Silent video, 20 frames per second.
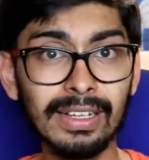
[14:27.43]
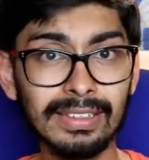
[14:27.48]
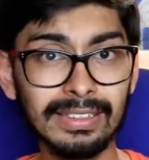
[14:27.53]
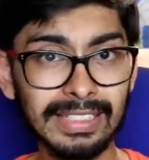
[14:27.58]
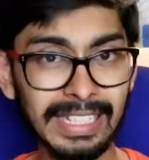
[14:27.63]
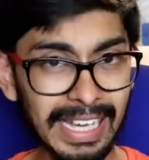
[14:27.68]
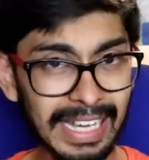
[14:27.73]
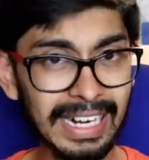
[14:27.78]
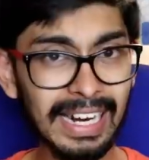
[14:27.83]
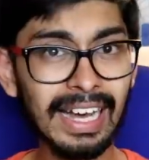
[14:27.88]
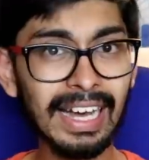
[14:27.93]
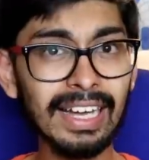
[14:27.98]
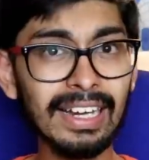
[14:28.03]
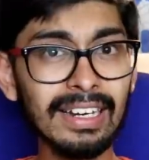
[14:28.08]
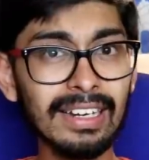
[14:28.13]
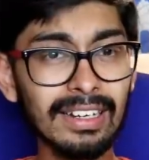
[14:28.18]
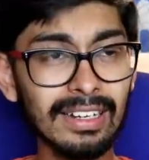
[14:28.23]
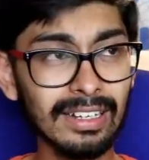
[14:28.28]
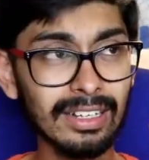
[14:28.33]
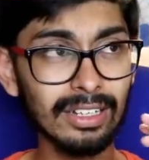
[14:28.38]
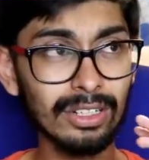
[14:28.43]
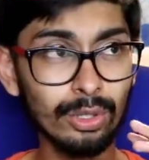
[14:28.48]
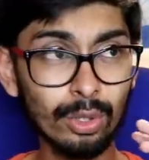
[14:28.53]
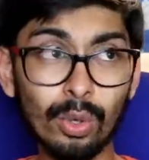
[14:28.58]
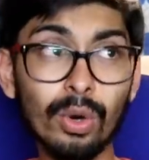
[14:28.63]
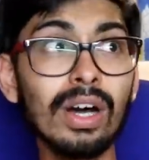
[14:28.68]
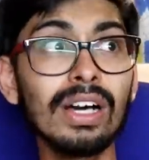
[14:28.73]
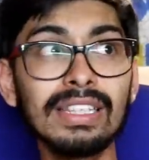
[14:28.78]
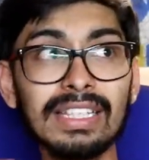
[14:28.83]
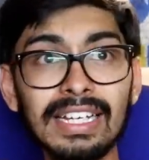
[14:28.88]
There are
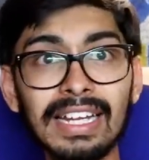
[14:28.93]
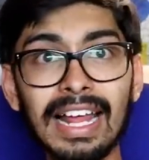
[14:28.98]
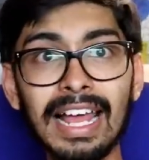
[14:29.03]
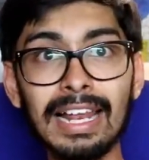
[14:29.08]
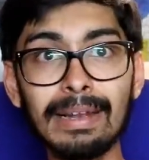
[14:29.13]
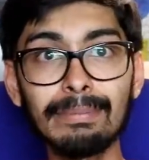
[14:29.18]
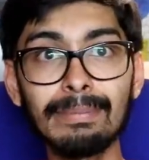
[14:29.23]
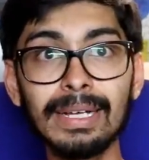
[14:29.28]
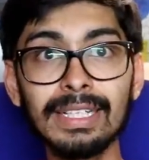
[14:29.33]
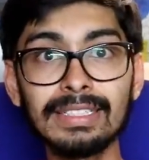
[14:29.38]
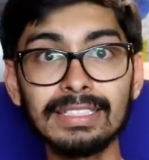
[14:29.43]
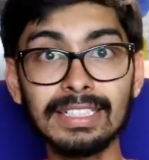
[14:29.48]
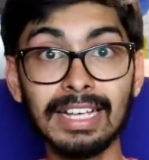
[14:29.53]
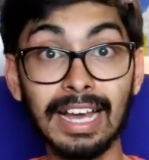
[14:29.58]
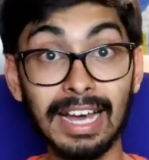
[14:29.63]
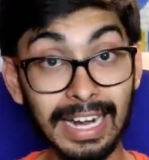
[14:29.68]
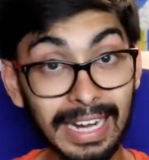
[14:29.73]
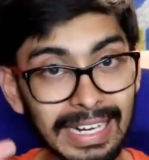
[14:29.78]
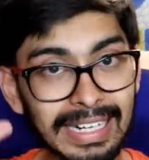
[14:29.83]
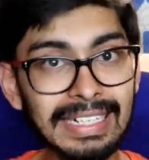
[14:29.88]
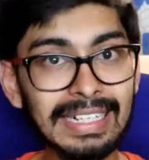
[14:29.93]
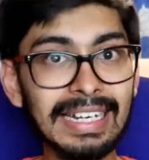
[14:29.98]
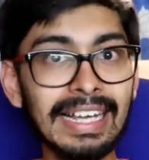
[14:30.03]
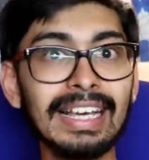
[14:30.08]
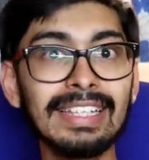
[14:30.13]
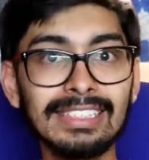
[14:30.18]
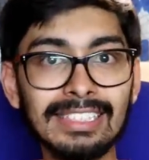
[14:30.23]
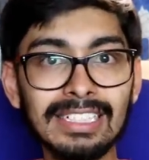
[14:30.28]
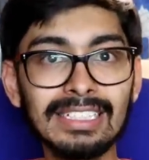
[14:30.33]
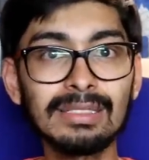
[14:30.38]
no other helmets
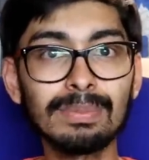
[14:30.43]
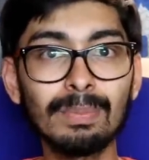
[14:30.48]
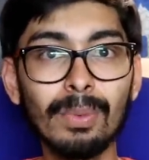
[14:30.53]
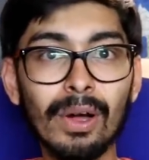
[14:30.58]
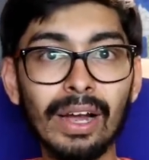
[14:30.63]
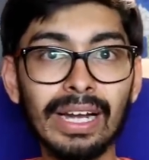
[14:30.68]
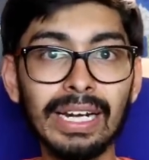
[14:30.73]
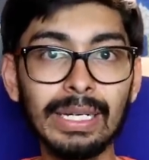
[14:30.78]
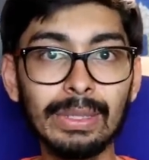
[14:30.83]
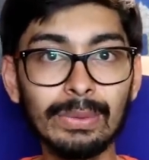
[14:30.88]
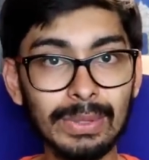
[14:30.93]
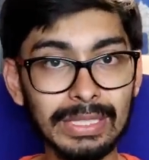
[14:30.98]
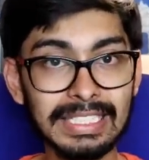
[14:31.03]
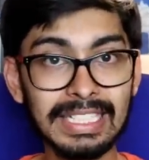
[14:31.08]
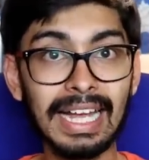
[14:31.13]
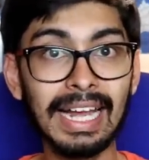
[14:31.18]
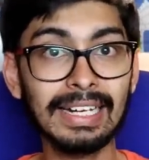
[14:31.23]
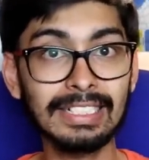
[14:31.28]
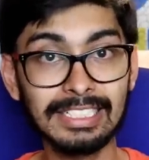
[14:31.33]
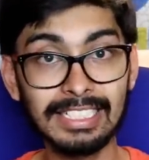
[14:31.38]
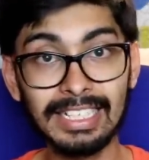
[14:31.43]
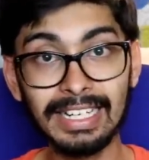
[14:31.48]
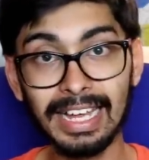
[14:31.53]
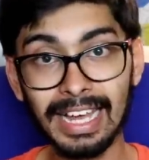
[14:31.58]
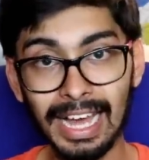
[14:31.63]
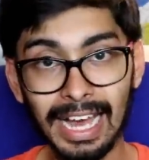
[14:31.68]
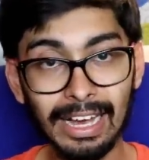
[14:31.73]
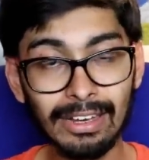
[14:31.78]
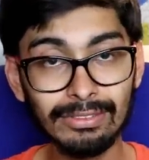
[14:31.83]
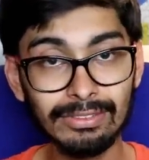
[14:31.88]
currently at this point which actually
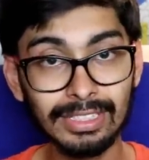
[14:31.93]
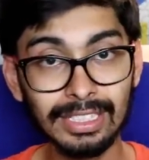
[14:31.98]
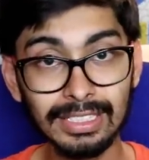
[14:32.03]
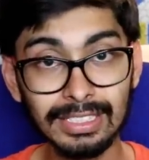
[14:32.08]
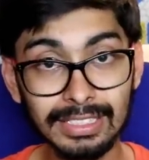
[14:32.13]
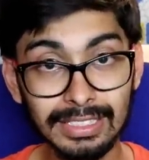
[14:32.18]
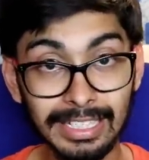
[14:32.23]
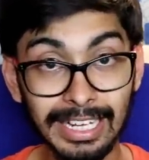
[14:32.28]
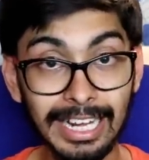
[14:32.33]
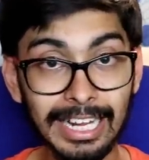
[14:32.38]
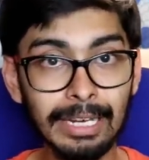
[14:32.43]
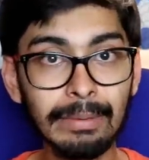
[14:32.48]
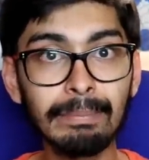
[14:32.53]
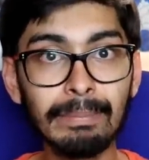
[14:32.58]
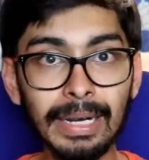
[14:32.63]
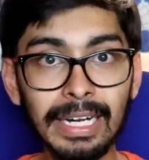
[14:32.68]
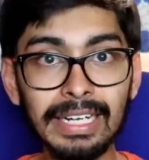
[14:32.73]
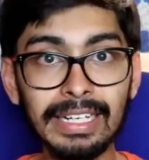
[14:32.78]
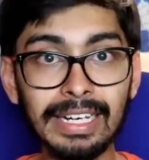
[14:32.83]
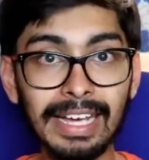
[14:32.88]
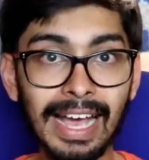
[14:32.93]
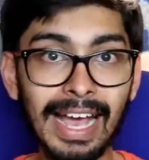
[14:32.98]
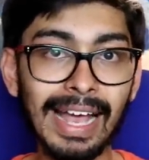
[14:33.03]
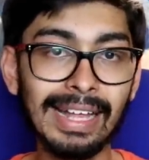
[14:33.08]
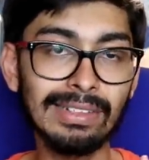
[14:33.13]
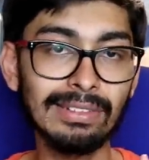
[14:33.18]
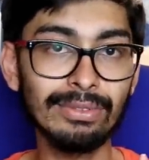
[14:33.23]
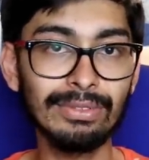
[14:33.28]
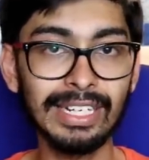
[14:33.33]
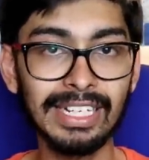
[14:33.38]
have this inbuilt
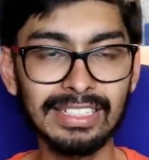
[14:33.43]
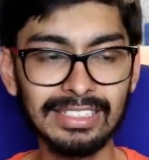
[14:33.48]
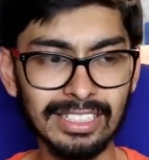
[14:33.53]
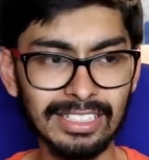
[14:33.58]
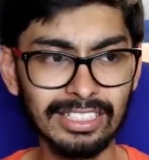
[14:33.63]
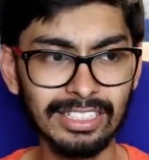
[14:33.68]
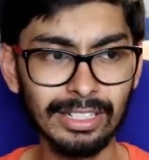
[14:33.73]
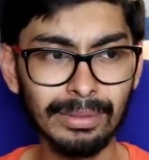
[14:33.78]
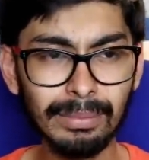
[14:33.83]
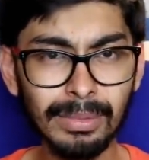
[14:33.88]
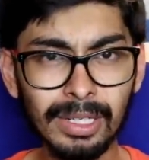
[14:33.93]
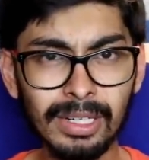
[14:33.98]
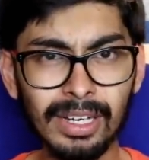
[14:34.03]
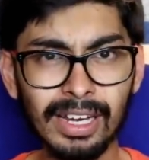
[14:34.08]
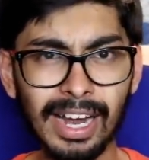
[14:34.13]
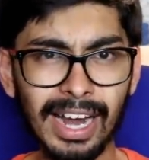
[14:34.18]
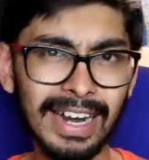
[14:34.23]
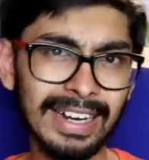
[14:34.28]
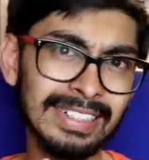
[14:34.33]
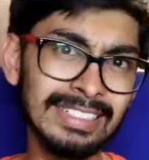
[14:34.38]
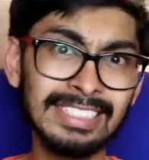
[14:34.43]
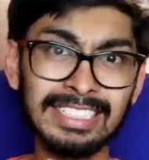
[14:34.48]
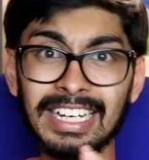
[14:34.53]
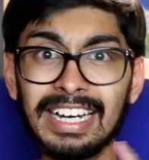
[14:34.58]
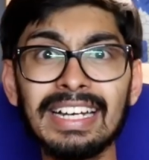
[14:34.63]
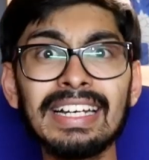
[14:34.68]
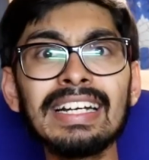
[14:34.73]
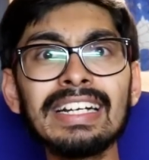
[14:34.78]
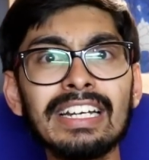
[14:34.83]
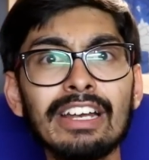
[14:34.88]
hands-free system, and it's
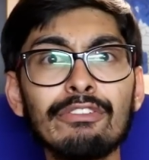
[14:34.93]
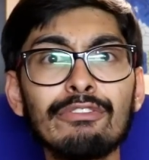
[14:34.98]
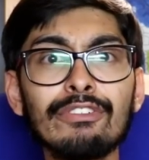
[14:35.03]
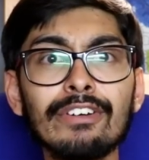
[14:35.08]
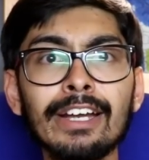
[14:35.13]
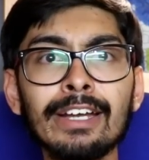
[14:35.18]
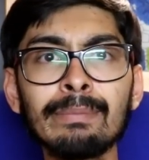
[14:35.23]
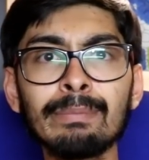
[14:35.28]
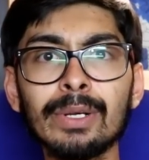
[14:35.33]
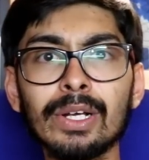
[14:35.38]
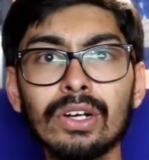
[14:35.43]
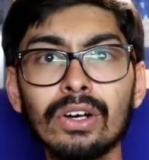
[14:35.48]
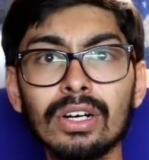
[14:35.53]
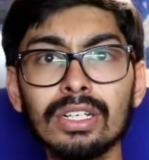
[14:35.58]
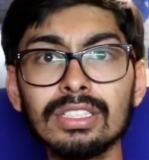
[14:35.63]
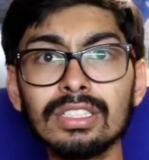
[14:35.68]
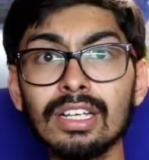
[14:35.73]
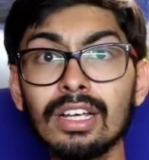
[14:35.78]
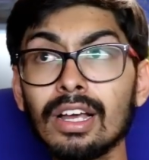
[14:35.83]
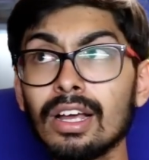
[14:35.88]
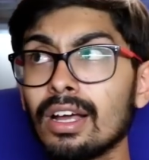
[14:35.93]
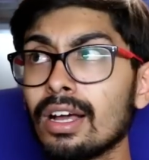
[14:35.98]
really different because